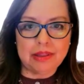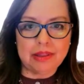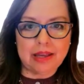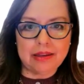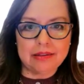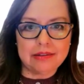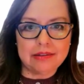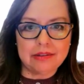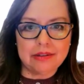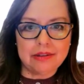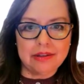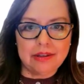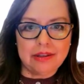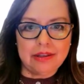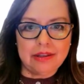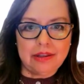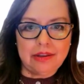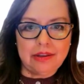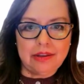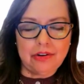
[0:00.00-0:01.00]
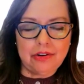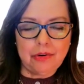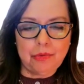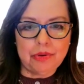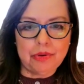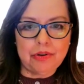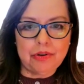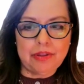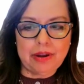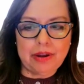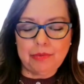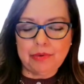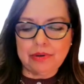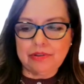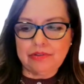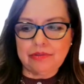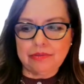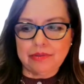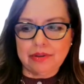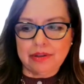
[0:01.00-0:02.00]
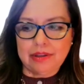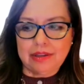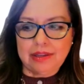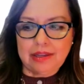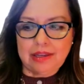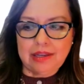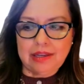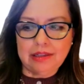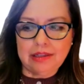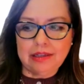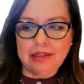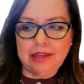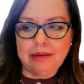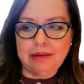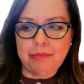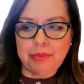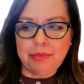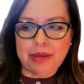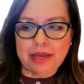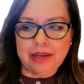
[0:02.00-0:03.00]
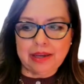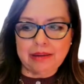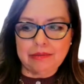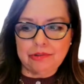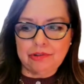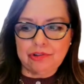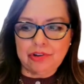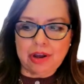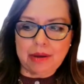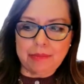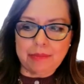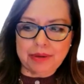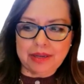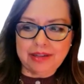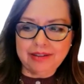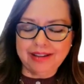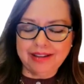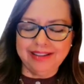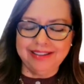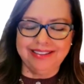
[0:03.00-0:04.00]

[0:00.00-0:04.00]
that, whether that was healing by shopping,